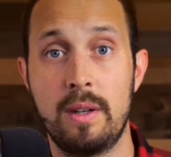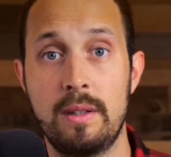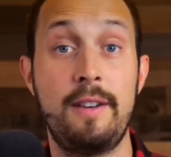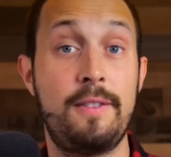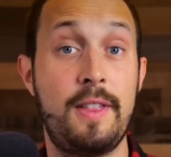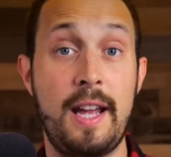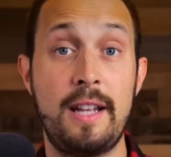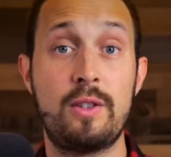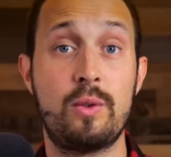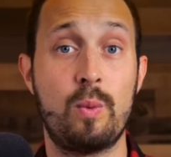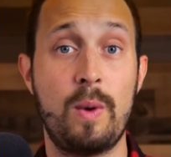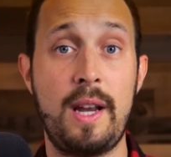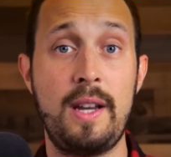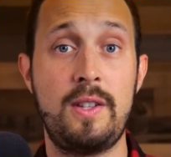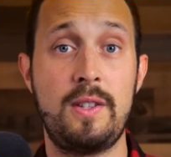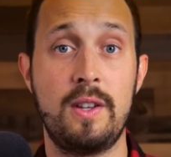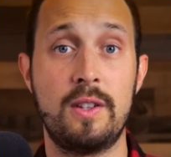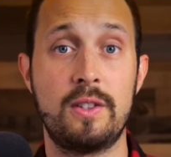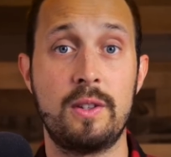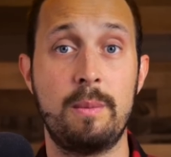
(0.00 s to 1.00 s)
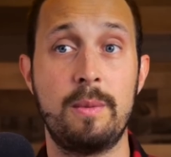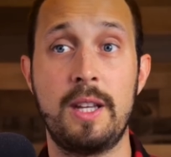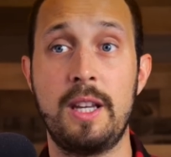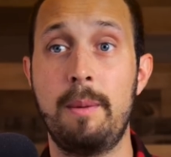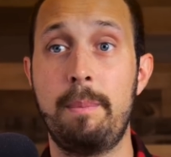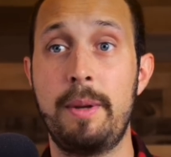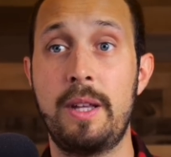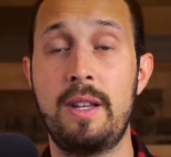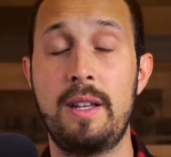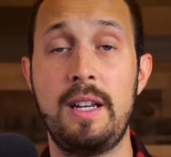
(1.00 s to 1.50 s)
And if that's racism, the
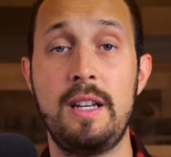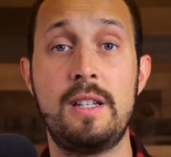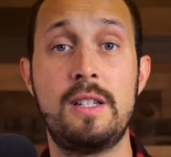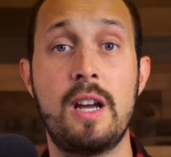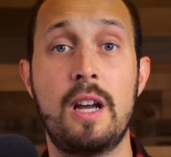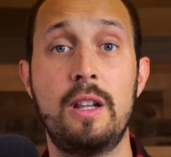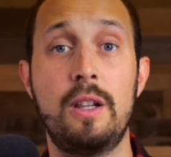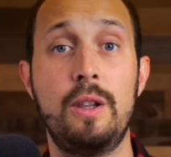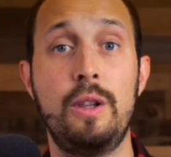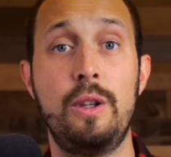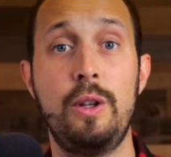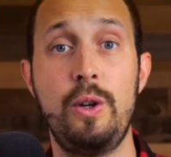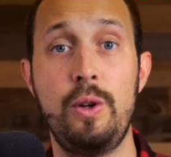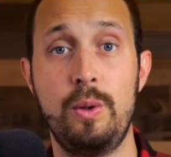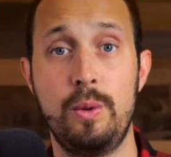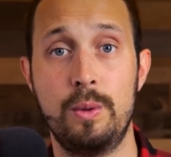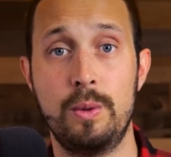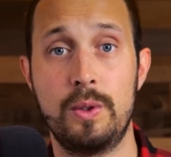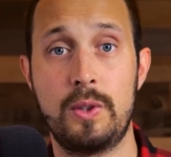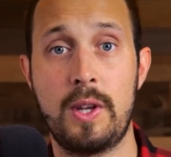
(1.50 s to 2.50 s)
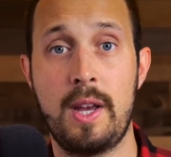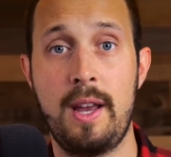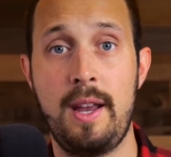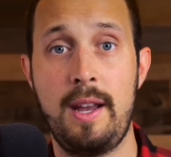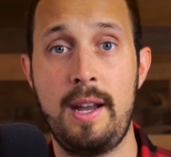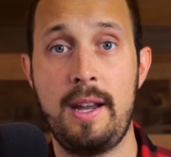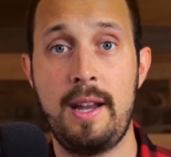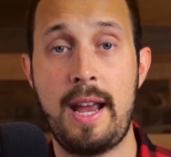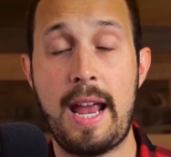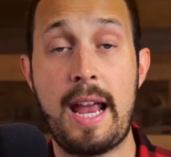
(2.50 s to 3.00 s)
ability to lose
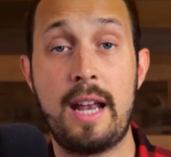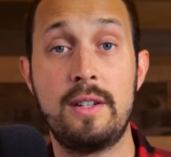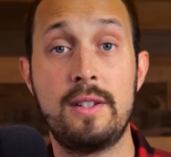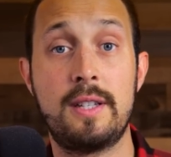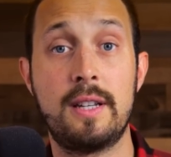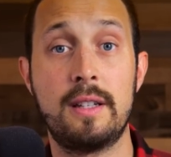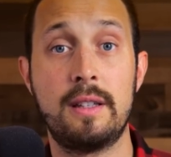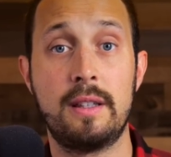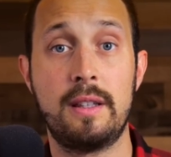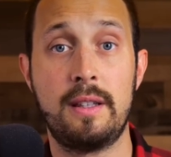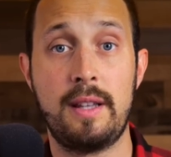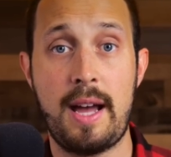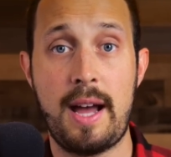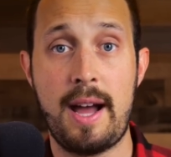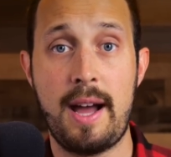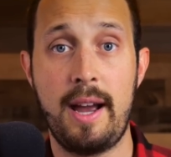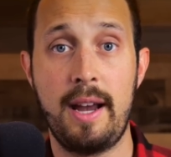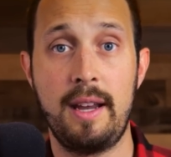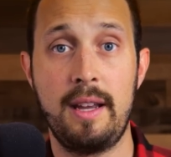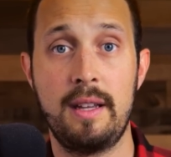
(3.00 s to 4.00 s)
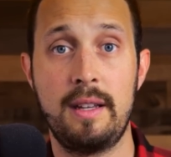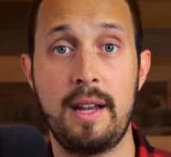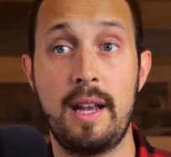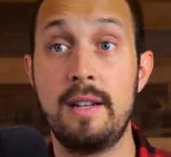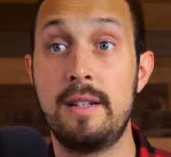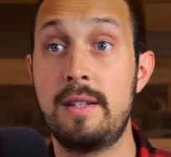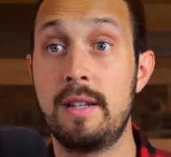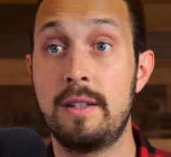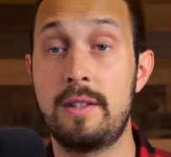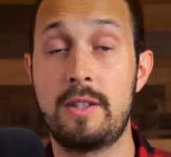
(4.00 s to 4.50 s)
and to lie
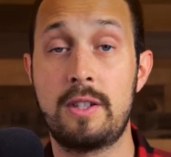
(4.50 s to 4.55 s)
and to